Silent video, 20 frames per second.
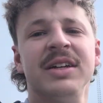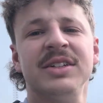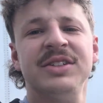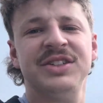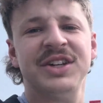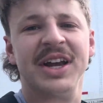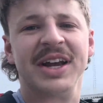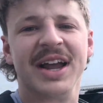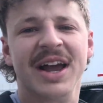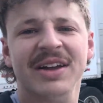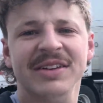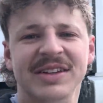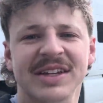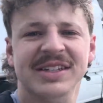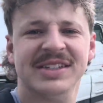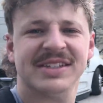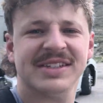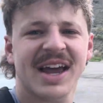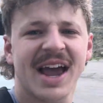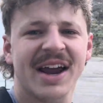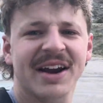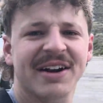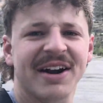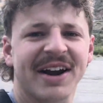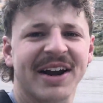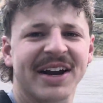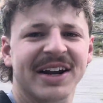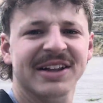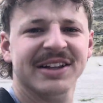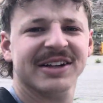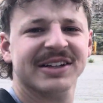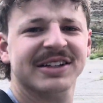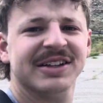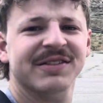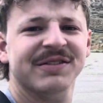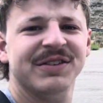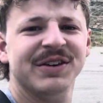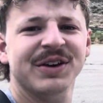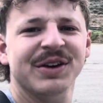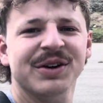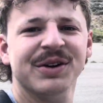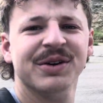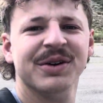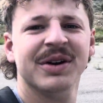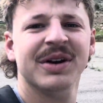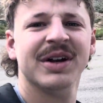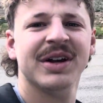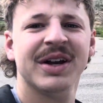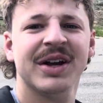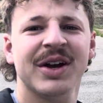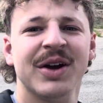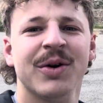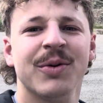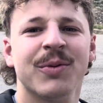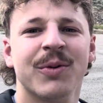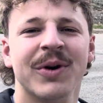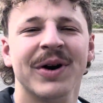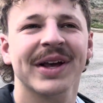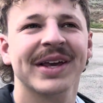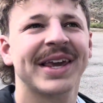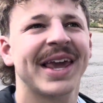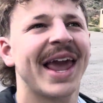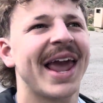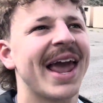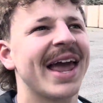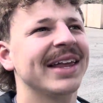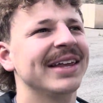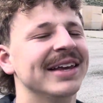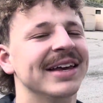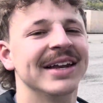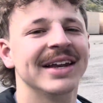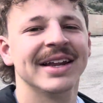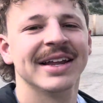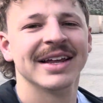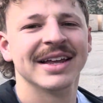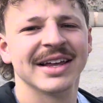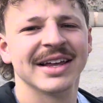Check out this site right here. Look at the view. We're in a canyon.